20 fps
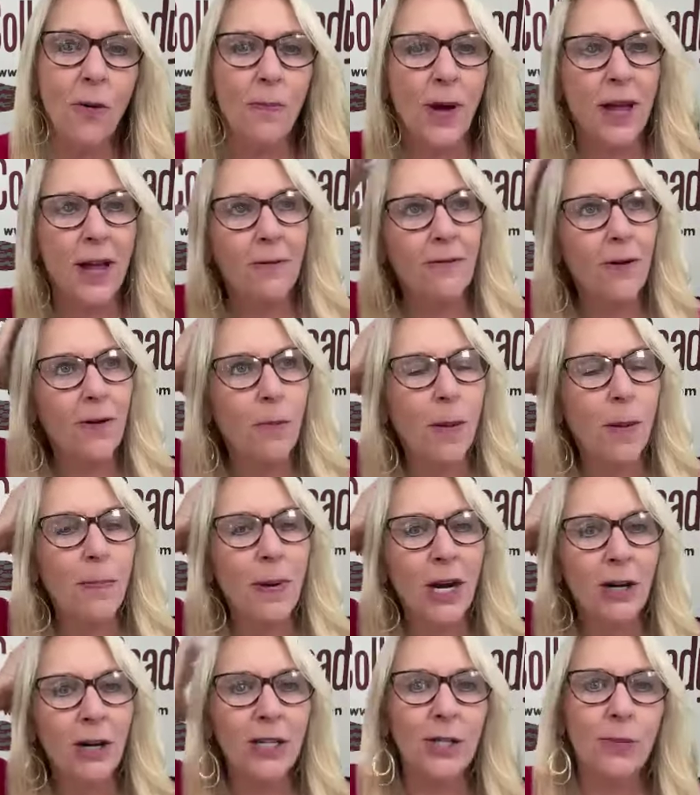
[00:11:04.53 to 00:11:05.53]
But from a
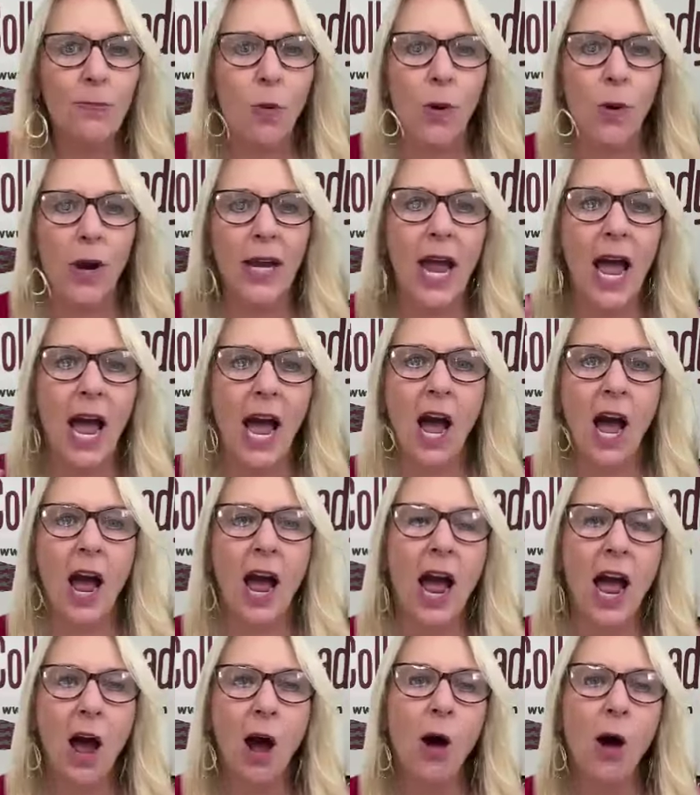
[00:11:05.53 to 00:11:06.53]
parent's point,
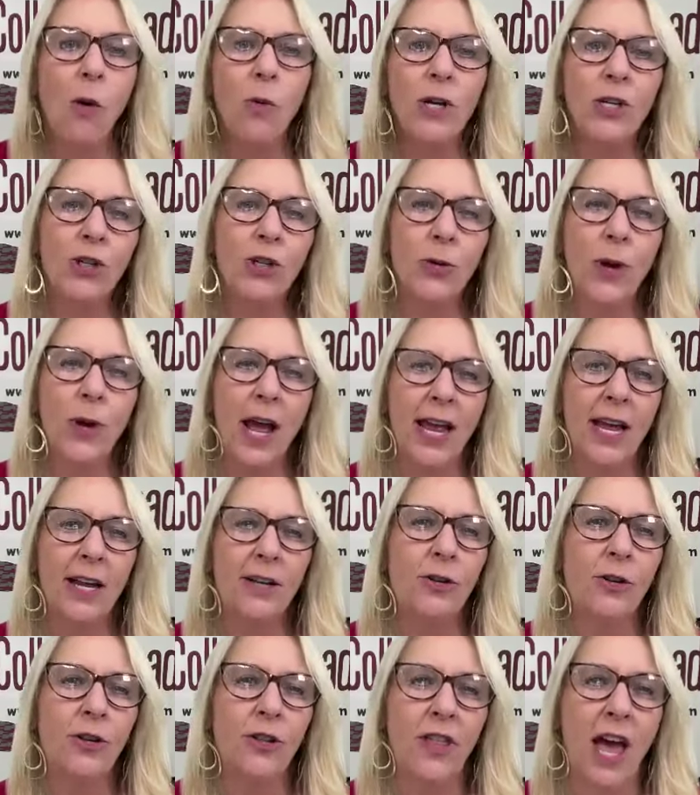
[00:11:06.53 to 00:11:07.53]
how would you
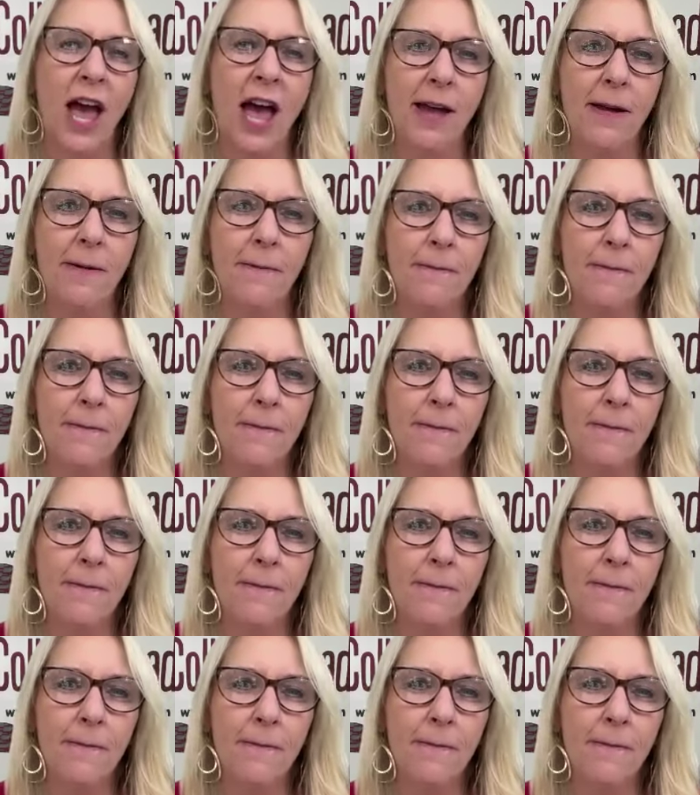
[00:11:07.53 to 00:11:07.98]
handle that?